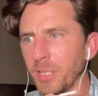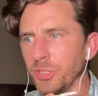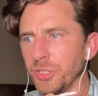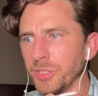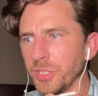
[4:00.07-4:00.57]

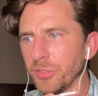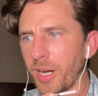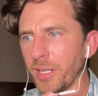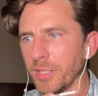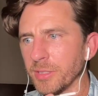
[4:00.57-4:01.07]
Dungeons and
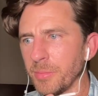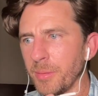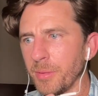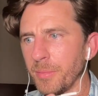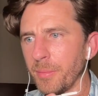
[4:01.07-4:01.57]
Dragons?
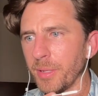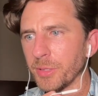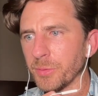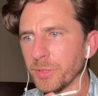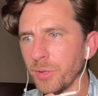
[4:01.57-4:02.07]
Maybe maybe
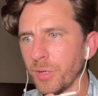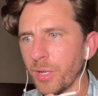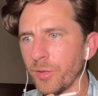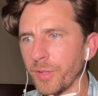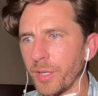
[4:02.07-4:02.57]
that's what's going on
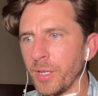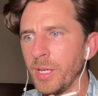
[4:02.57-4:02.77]
over there.